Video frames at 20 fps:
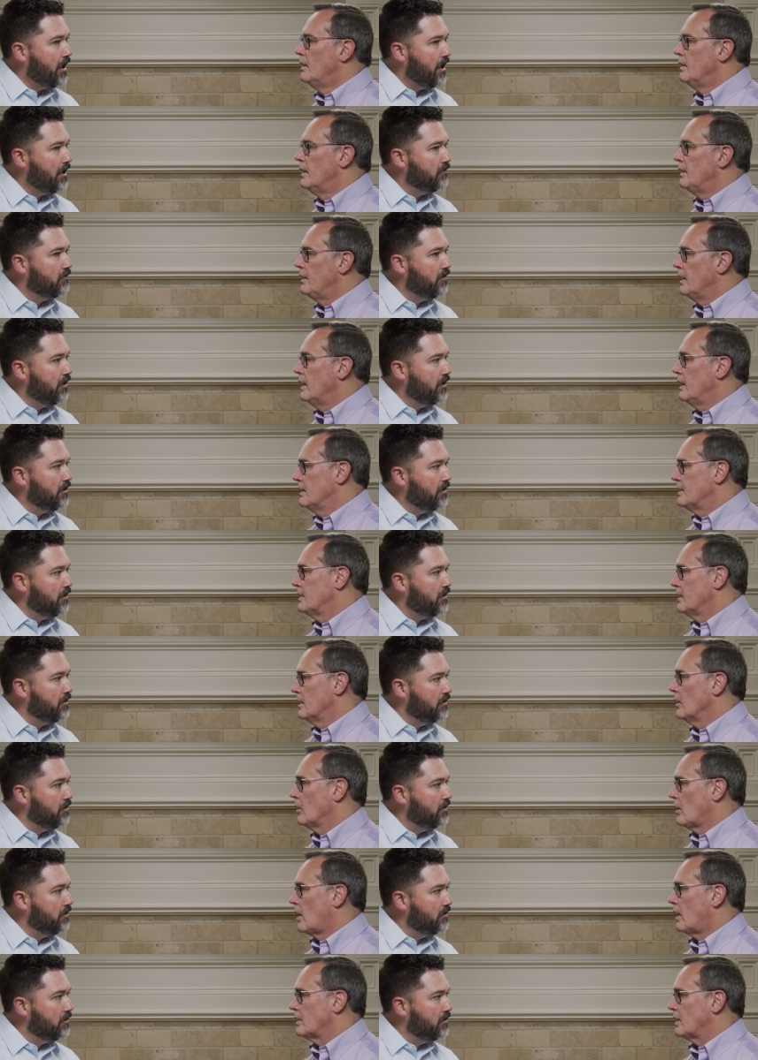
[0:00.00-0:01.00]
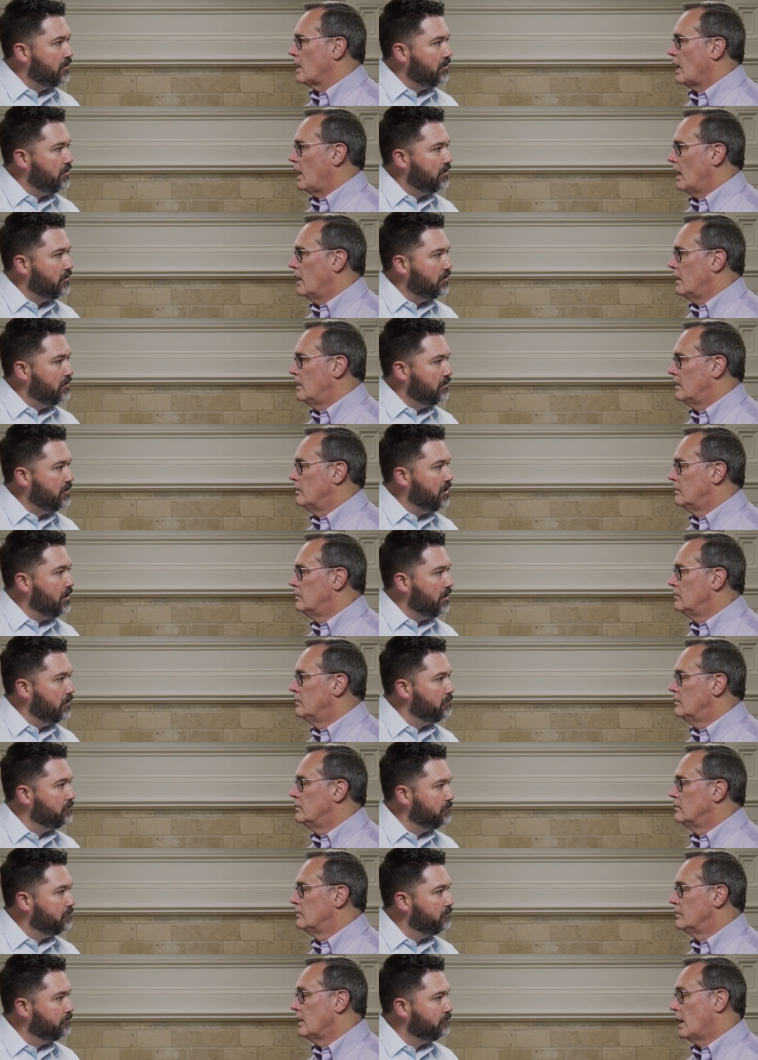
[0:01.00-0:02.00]
Speaker 1: that isn't on our side.
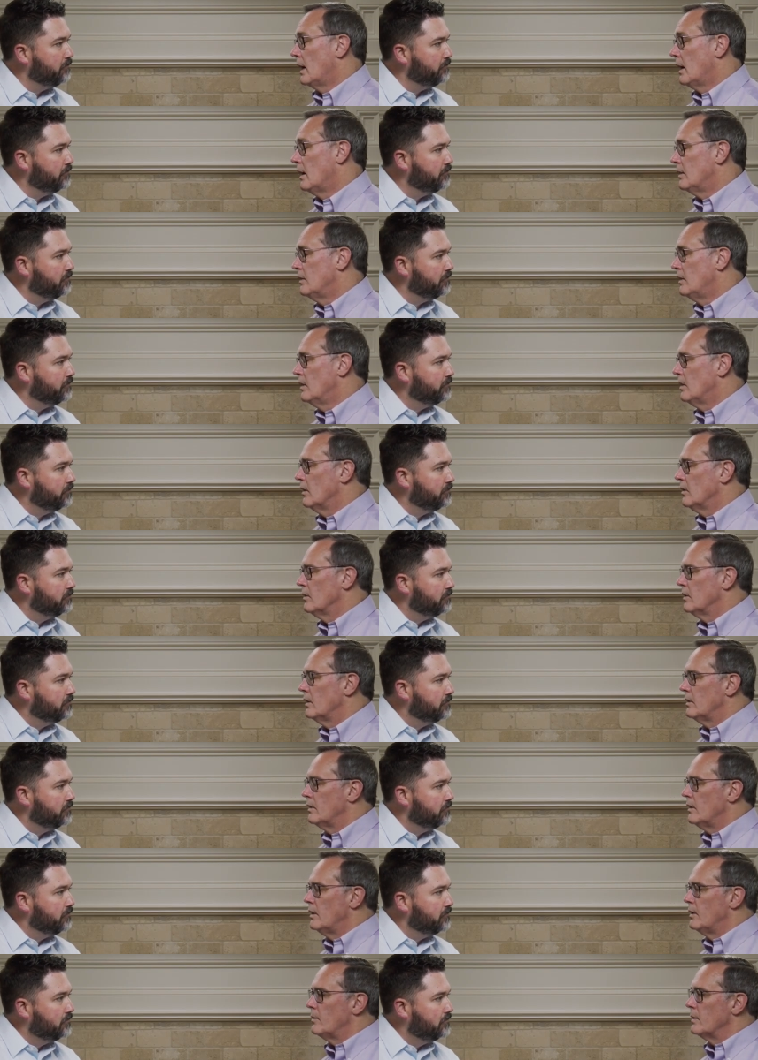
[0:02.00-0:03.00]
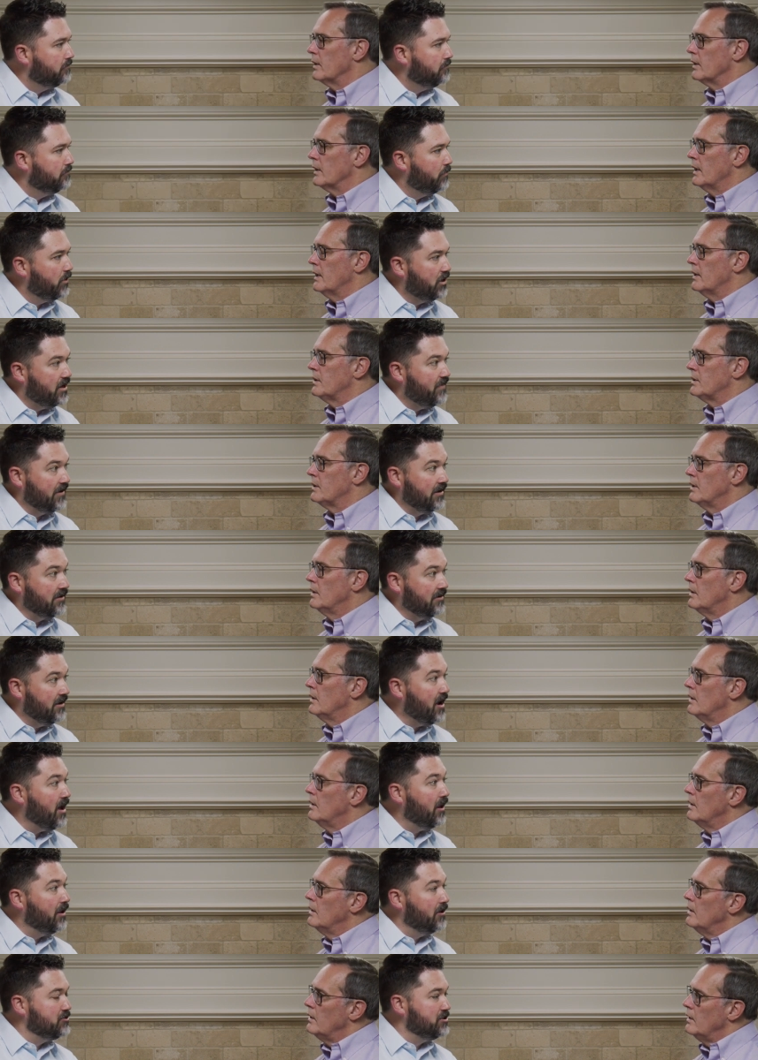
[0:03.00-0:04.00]
Speaker 2: Yeah.
Speaker 1: Yeah, no, it, it really
Speaker 2: is. But it's
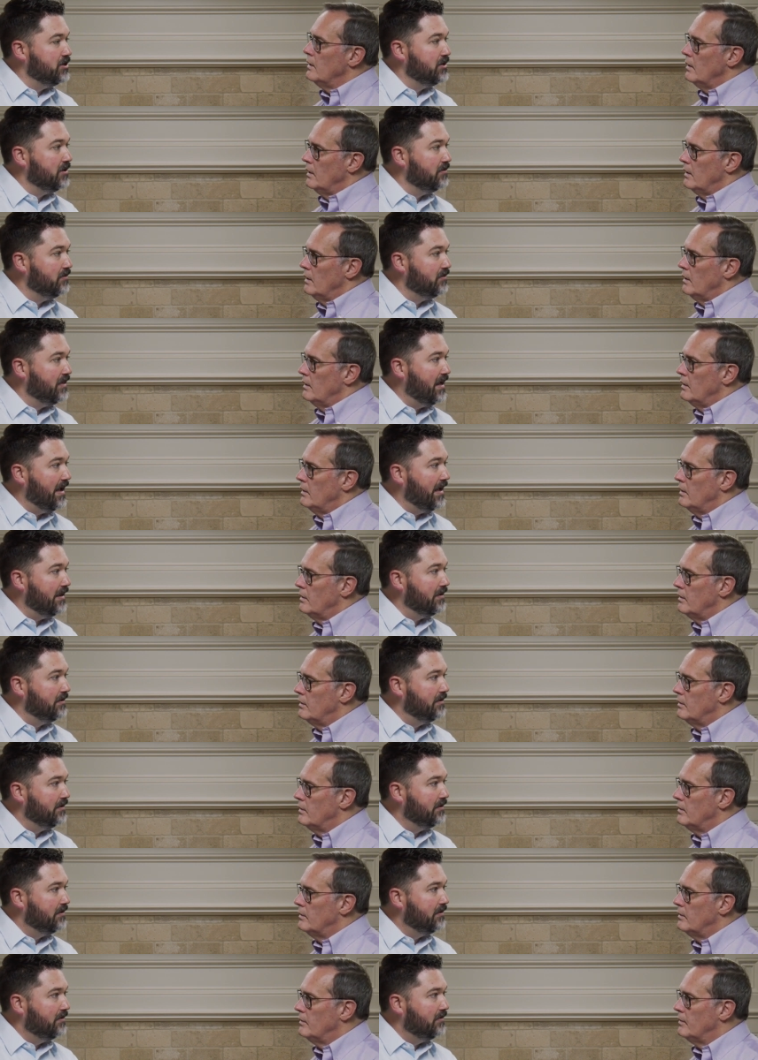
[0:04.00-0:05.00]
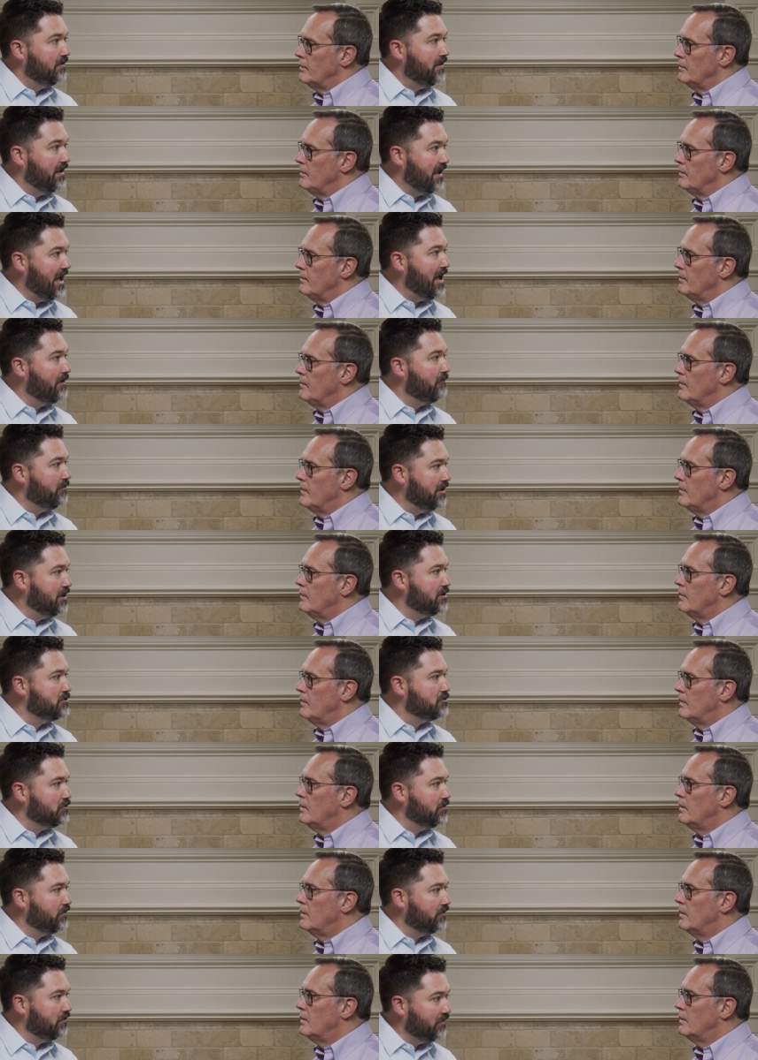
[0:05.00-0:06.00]
acknowledging that they have an
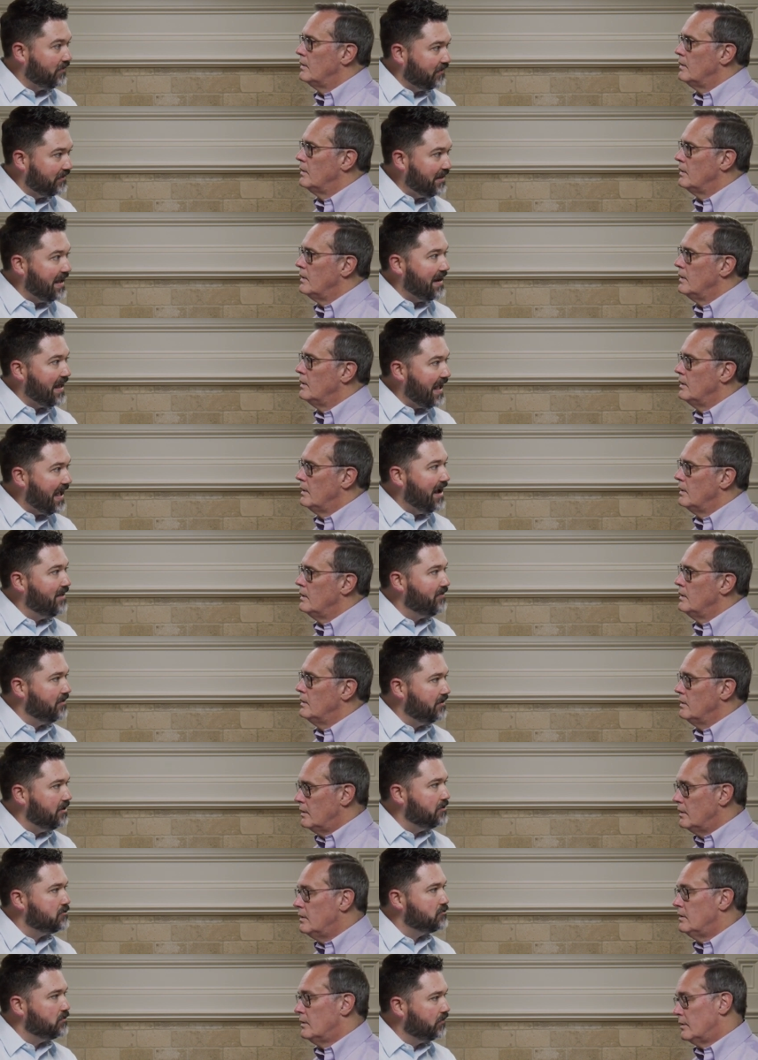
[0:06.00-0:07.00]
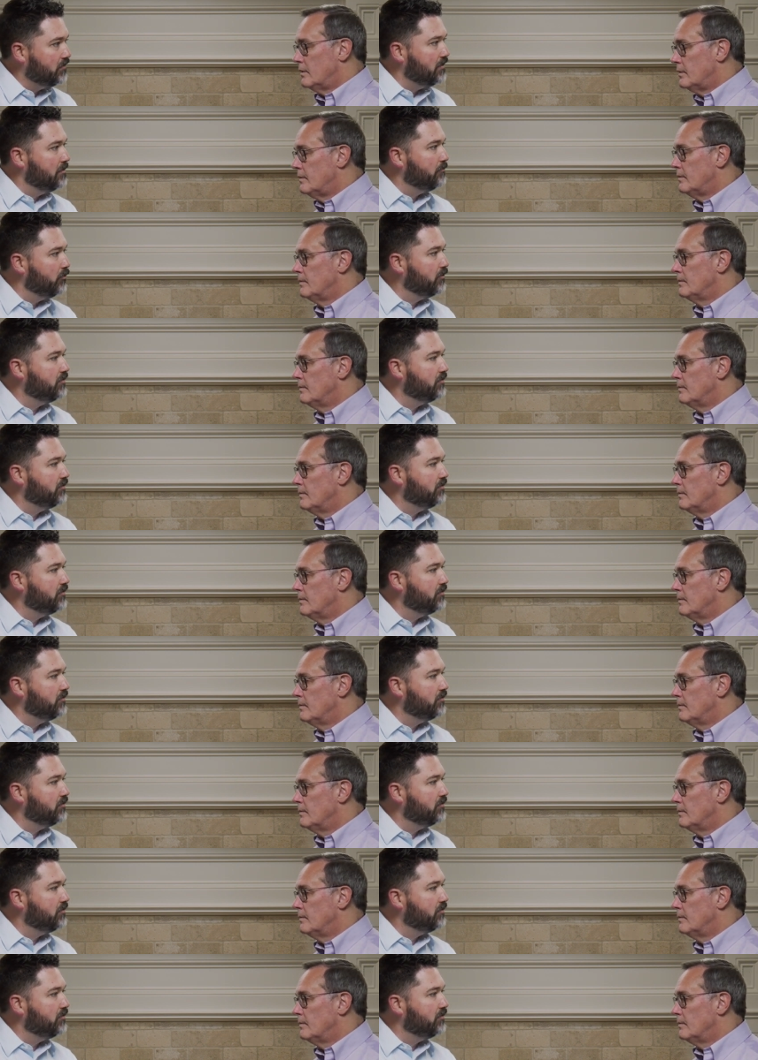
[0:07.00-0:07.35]
interest, the state has an interest in